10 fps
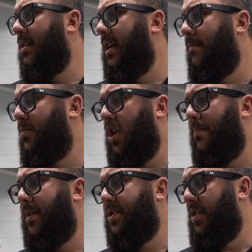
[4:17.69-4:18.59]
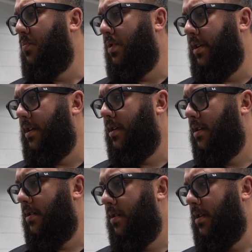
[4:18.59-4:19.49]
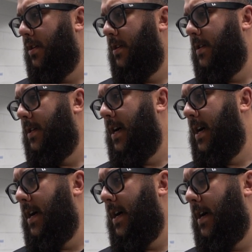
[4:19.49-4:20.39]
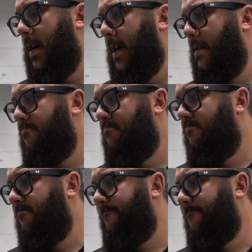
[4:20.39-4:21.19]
I'm sure I'm missing one. Comment